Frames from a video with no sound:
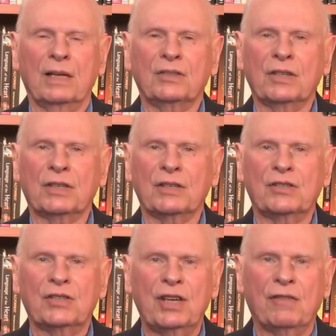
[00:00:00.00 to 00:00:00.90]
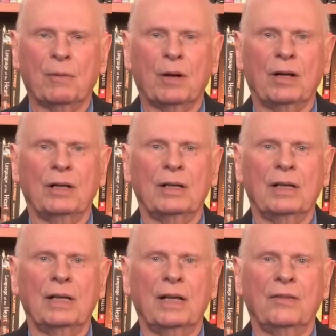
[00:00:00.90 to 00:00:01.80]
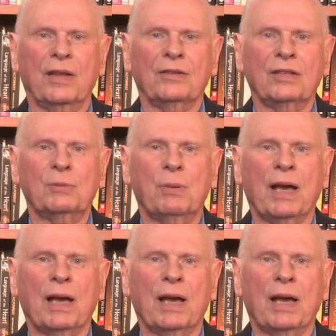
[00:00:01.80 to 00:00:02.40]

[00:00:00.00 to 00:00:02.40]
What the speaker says: It is inconceivable that this